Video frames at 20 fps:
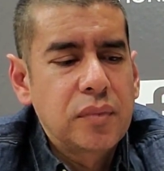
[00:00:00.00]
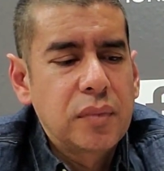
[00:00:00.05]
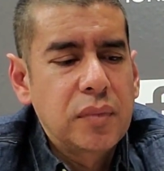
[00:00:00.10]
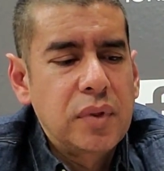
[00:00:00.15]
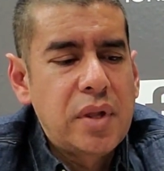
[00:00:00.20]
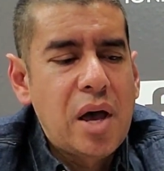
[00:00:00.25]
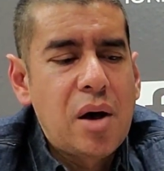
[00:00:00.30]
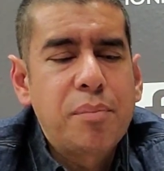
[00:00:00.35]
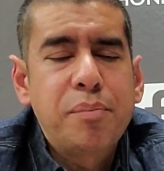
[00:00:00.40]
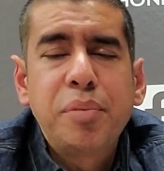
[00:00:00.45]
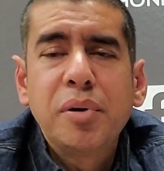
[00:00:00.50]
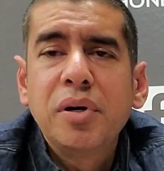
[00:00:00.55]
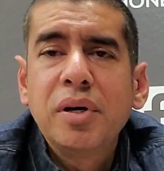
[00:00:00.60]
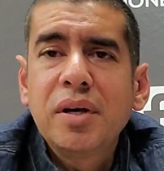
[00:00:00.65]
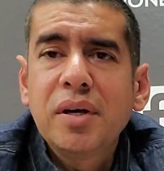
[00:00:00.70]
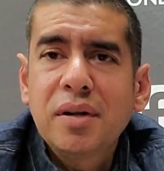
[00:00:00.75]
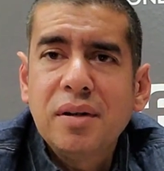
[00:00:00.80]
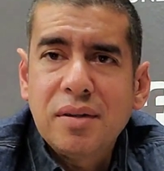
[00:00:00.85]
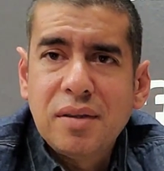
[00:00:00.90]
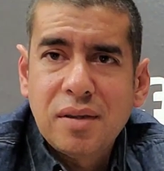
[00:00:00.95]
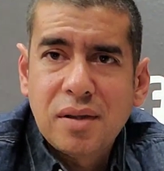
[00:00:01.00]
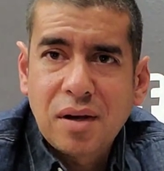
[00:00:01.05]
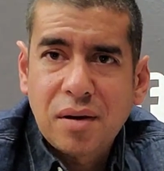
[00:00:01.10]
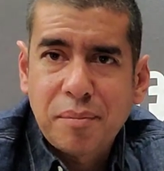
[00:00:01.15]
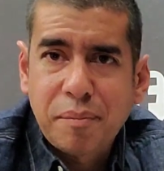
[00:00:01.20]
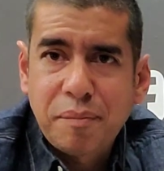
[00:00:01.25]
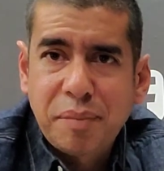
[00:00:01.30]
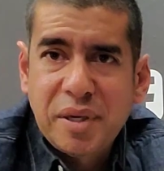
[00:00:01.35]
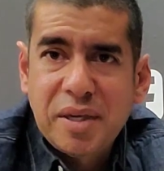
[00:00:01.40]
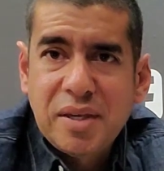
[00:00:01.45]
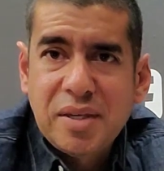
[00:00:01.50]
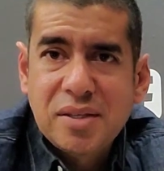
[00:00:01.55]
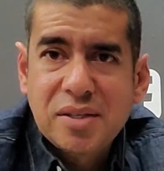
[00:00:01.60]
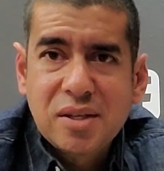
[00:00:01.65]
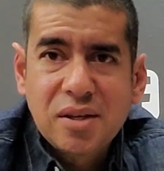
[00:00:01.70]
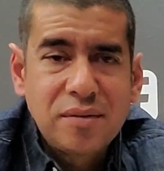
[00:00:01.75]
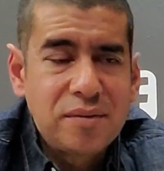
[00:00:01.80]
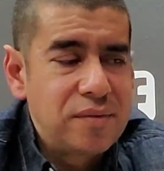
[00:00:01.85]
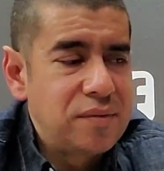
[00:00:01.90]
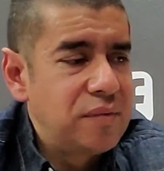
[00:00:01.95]
Now put the piece
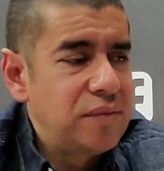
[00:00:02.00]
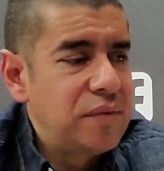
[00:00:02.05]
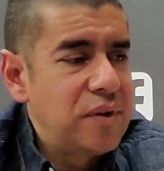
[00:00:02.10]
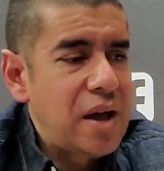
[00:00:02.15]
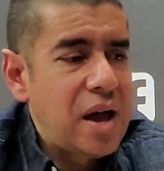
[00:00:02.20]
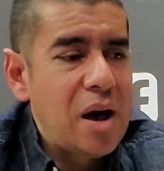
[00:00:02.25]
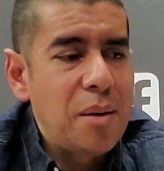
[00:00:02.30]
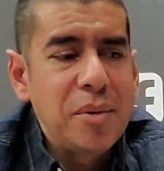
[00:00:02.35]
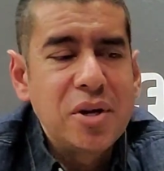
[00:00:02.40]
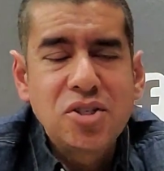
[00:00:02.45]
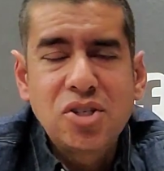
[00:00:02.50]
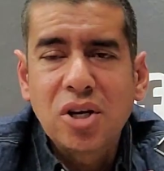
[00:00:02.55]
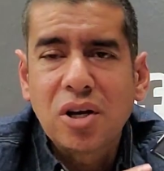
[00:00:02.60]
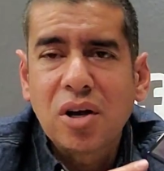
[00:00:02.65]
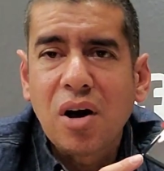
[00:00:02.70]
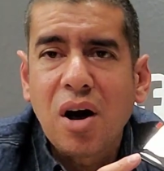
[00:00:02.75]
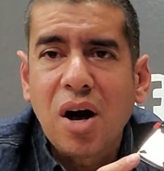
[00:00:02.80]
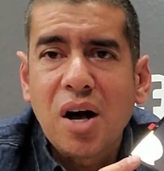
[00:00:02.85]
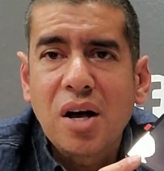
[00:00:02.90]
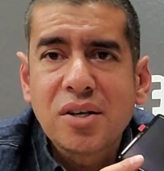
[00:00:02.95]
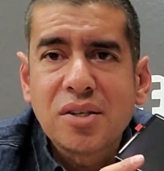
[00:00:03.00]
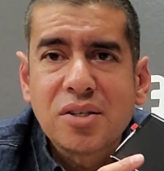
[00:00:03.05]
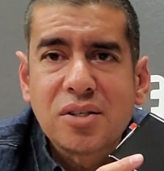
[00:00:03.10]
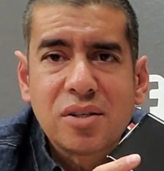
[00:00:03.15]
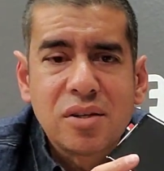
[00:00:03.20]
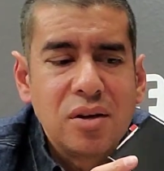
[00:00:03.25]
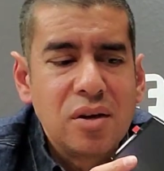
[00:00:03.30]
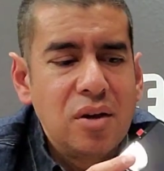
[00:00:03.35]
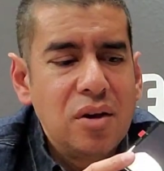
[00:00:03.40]
of how much it costs